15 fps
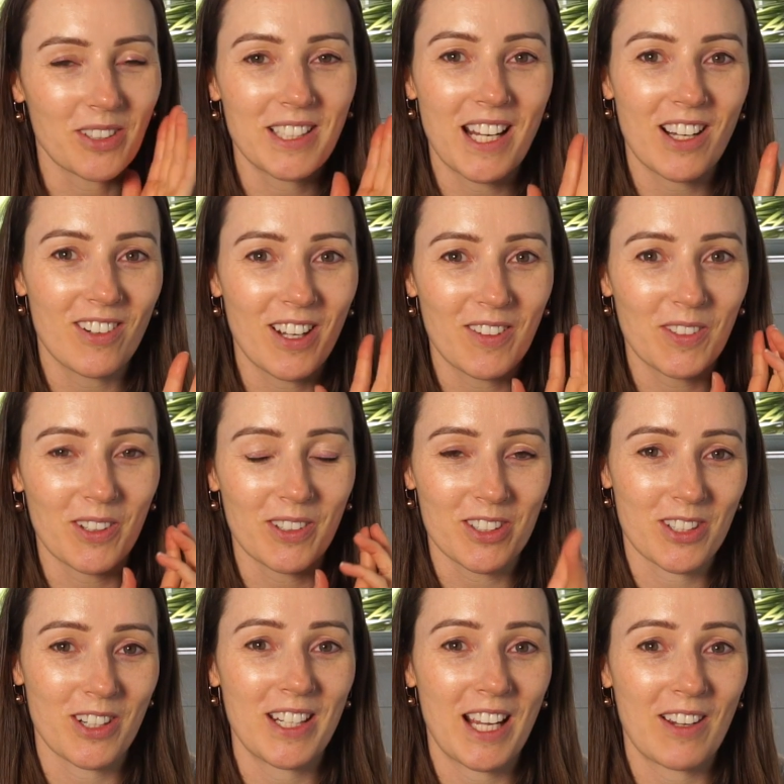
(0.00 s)
now I'm going to
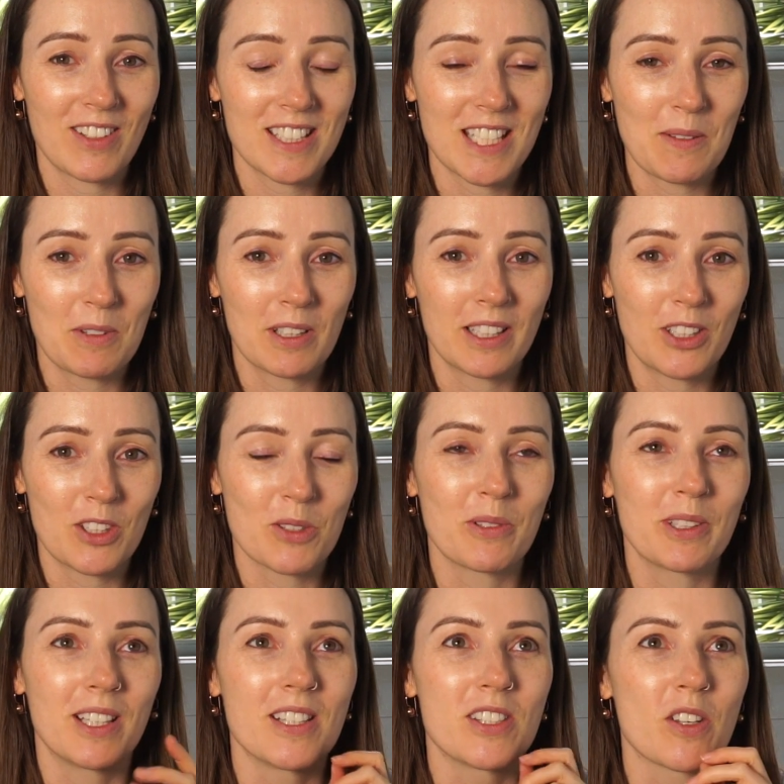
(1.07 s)
show you how I deep clean a toilet.